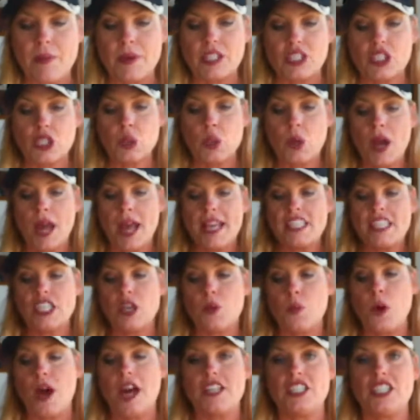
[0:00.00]
I was trying to
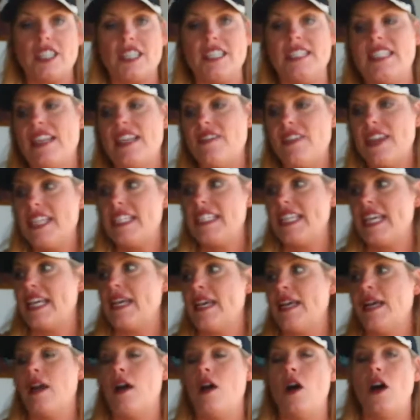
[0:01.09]
watch the
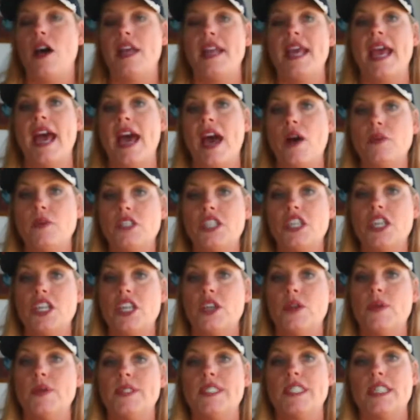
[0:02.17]
DVD on how to
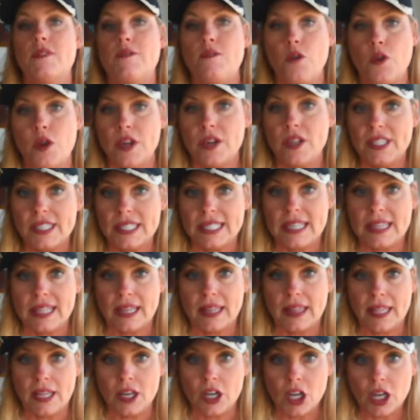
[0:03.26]
use the foils and the
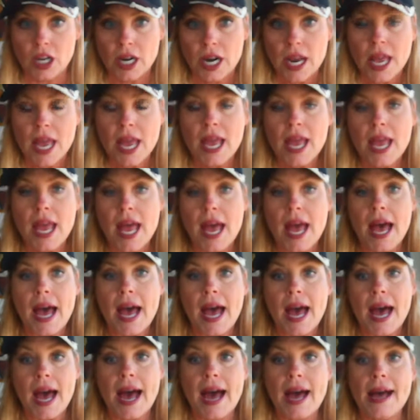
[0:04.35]
glitter.
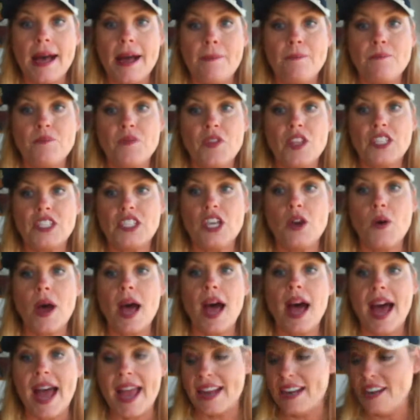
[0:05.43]
So
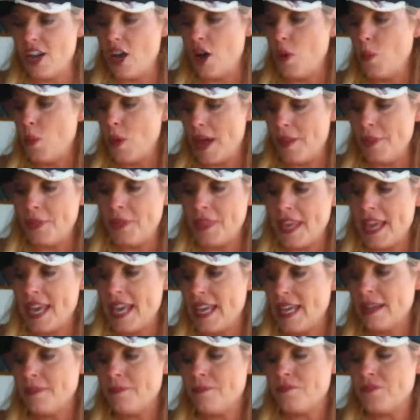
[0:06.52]
I know one
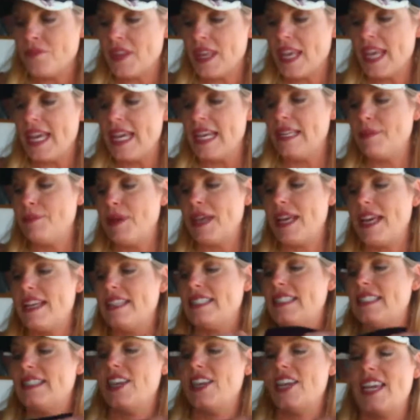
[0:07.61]
thing,
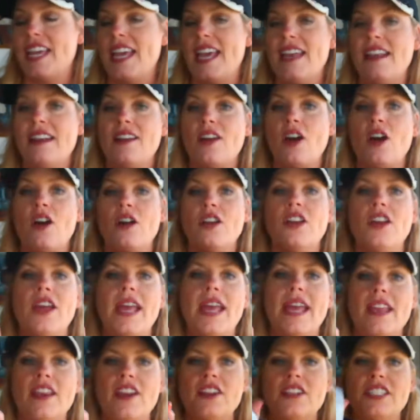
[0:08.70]
because look at
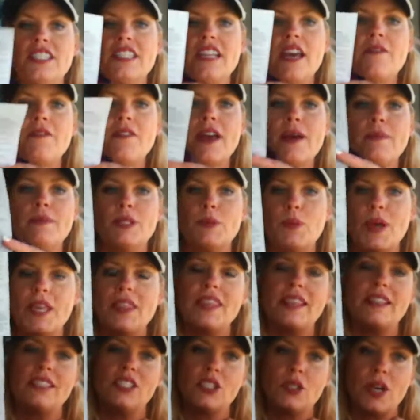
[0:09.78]
your stuff comes with
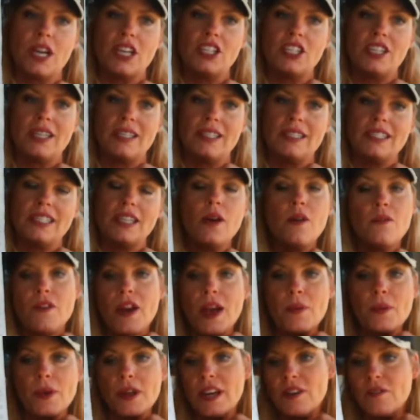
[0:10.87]
instructions. So if
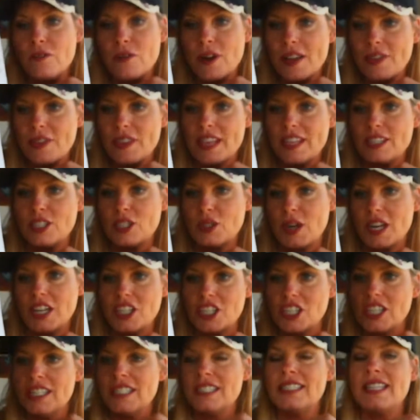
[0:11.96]
I would have read the
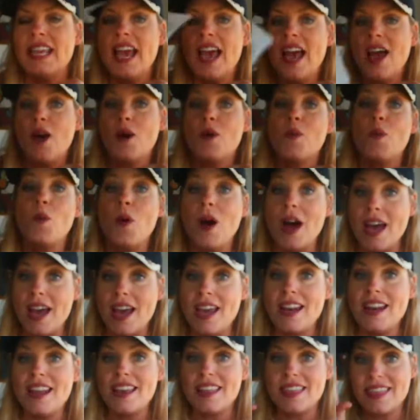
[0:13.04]
instructions,
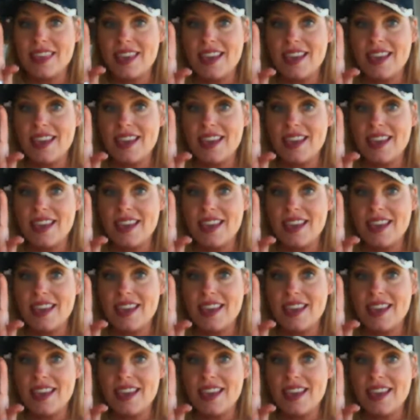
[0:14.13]
one